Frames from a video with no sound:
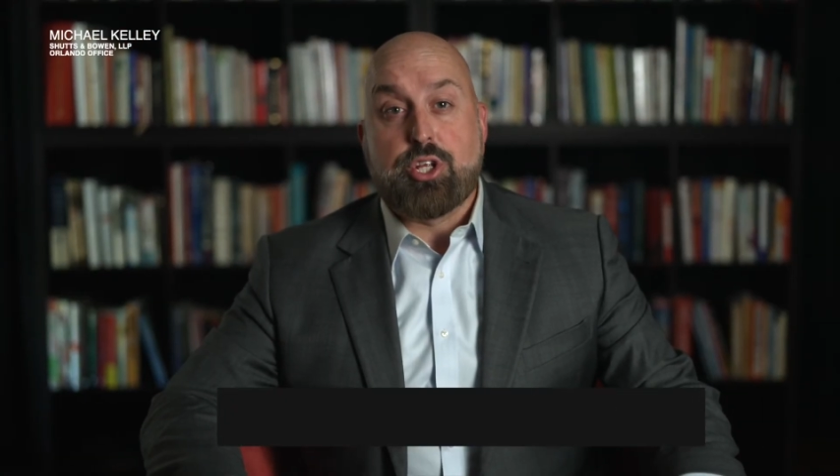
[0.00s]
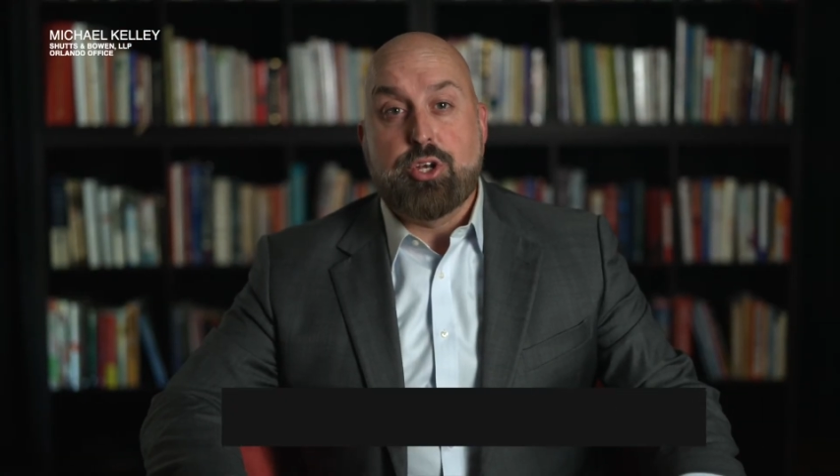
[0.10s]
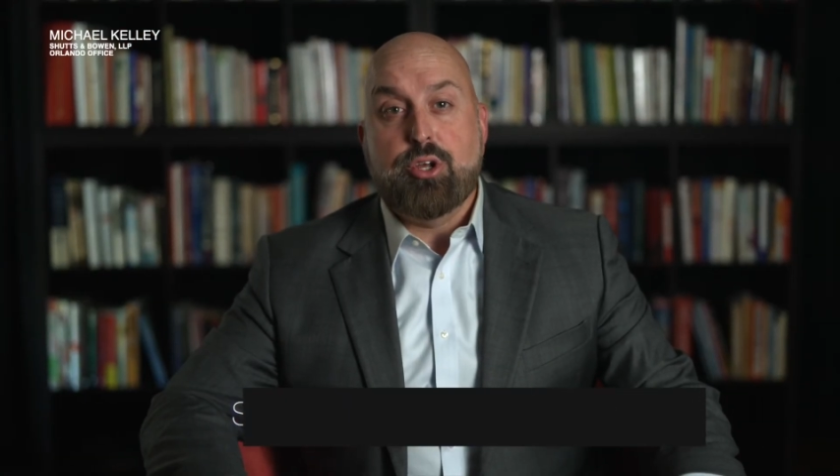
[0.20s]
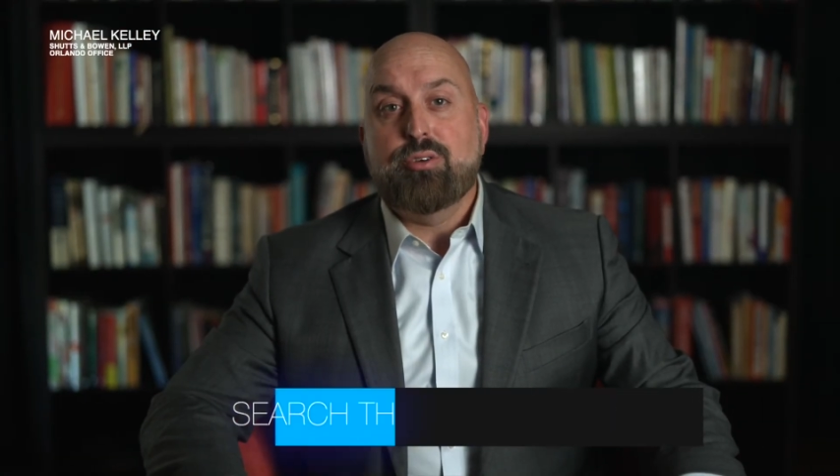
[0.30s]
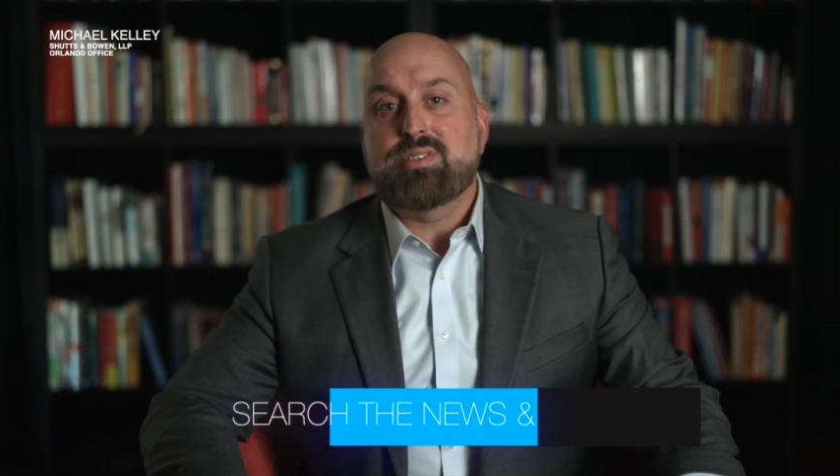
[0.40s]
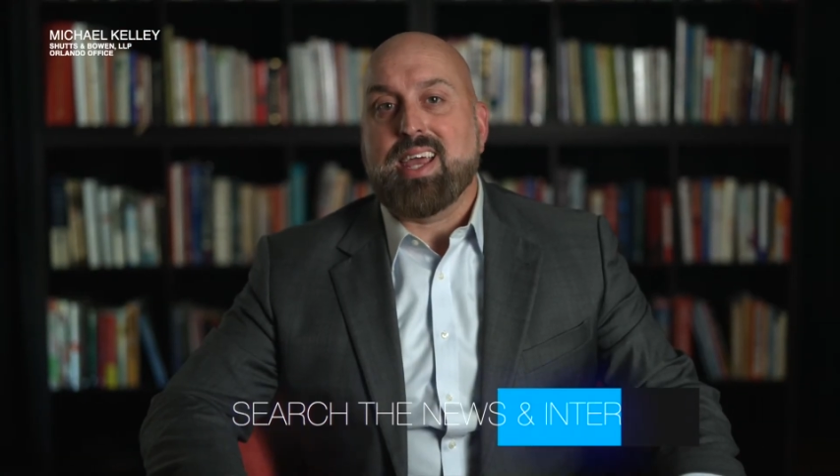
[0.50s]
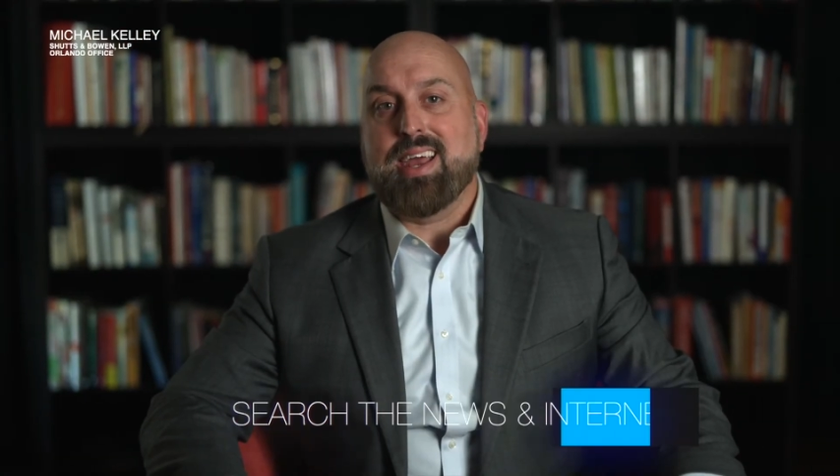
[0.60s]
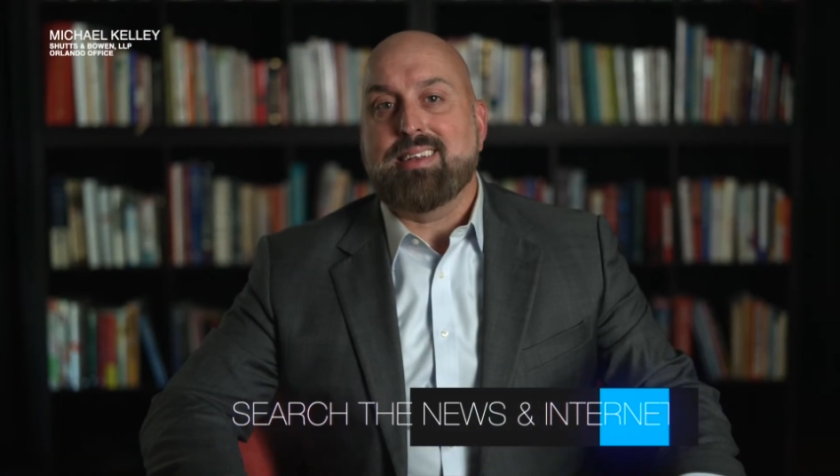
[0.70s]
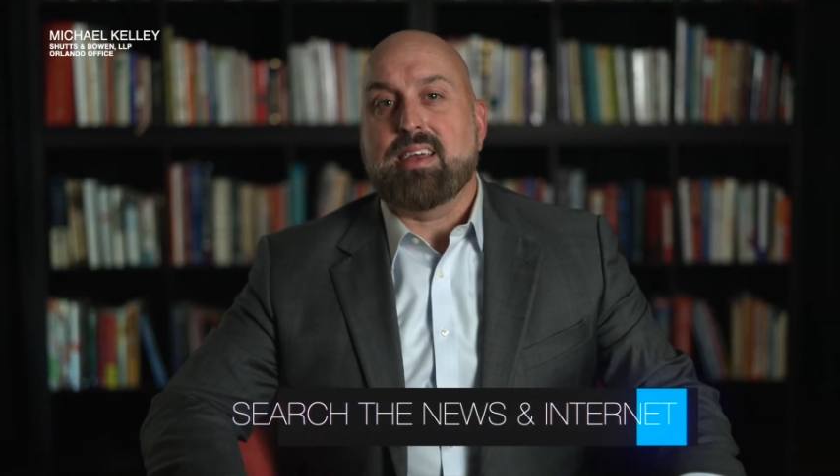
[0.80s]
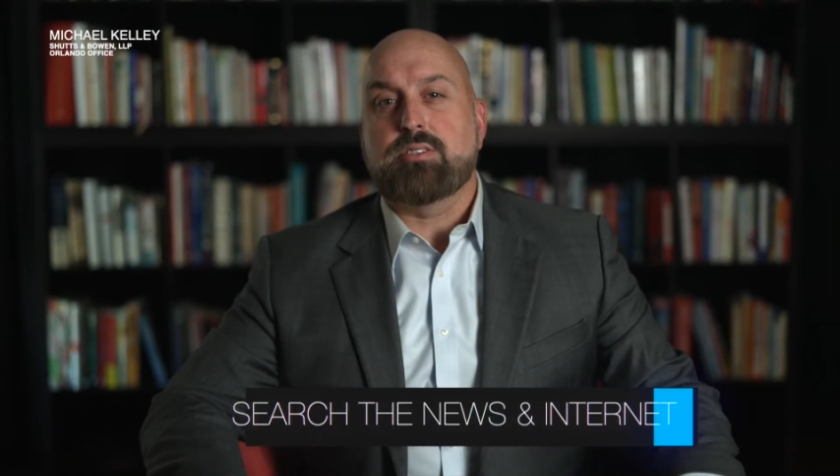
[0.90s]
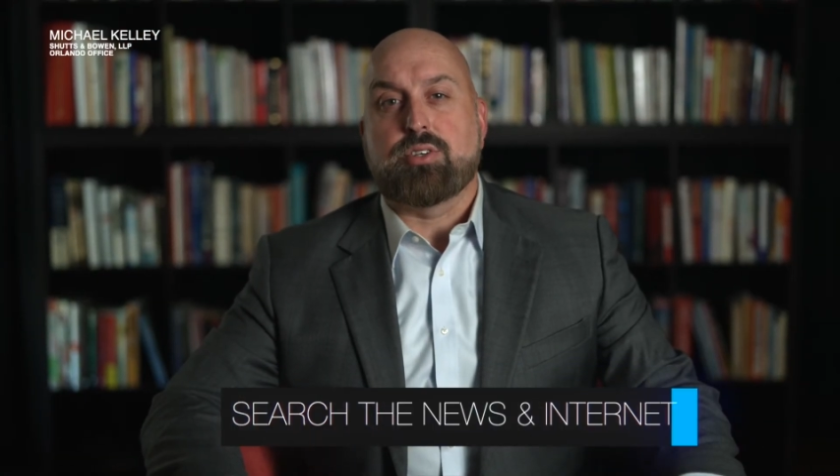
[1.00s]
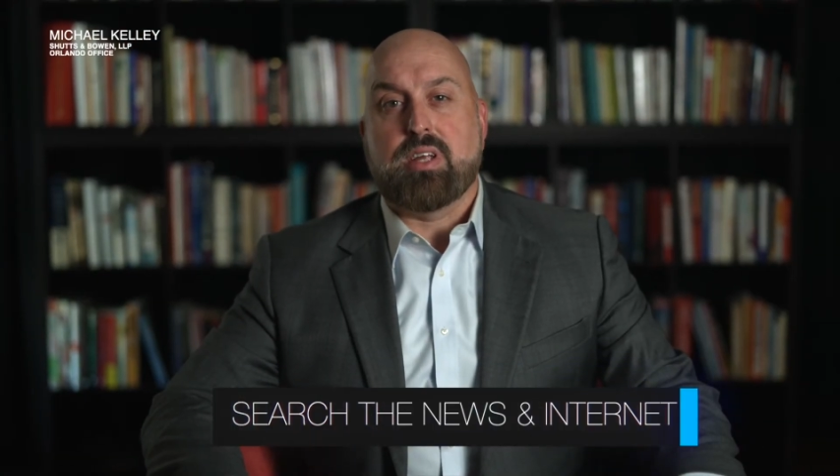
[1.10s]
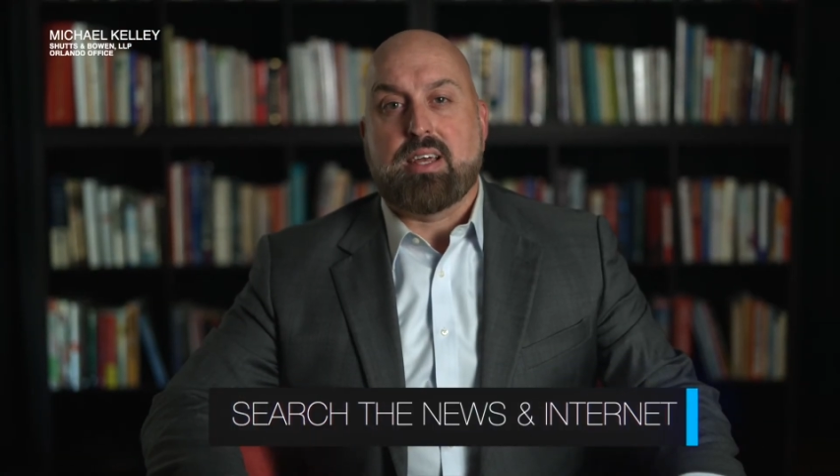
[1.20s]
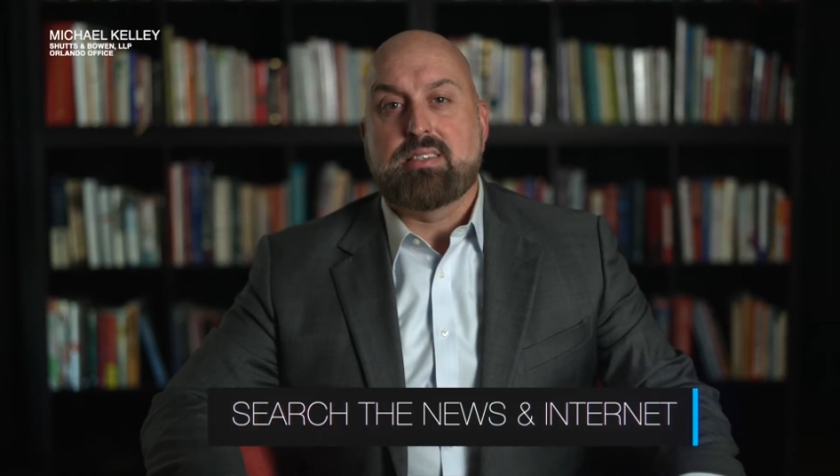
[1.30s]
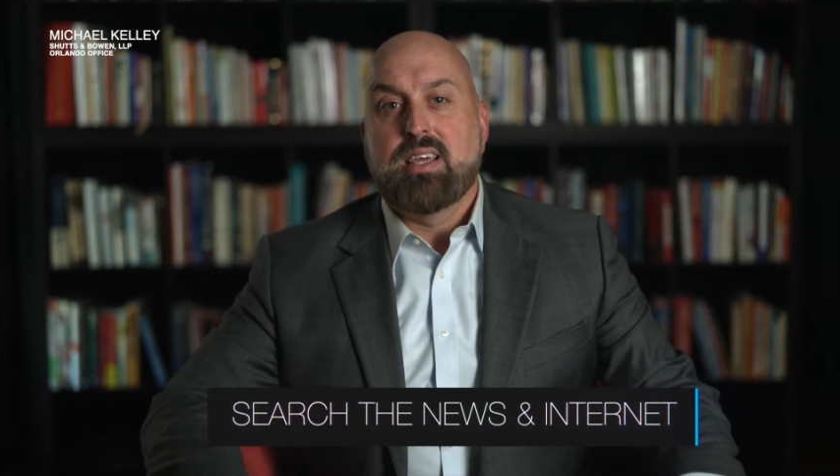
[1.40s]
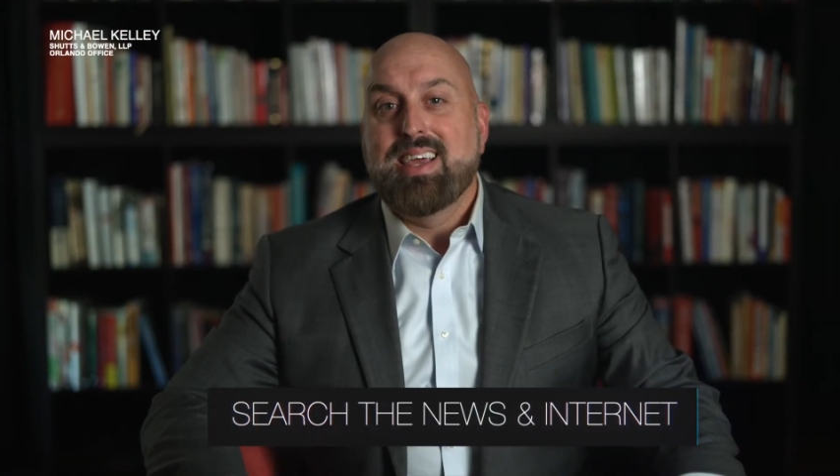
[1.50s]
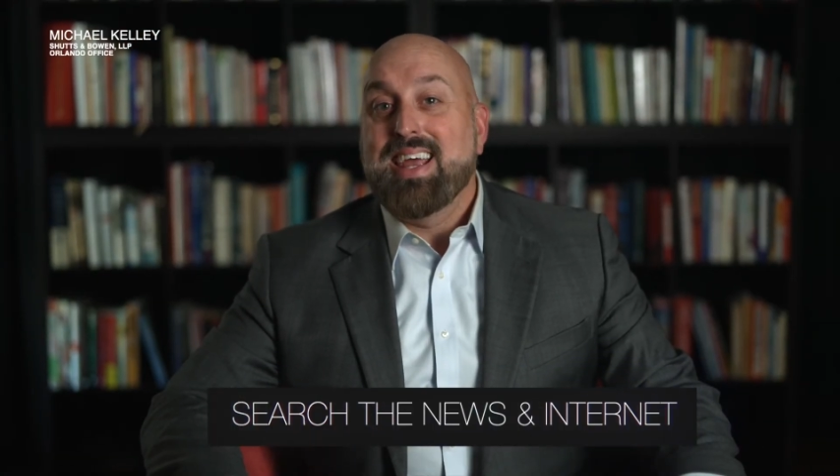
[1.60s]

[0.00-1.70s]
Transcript: the news and internet.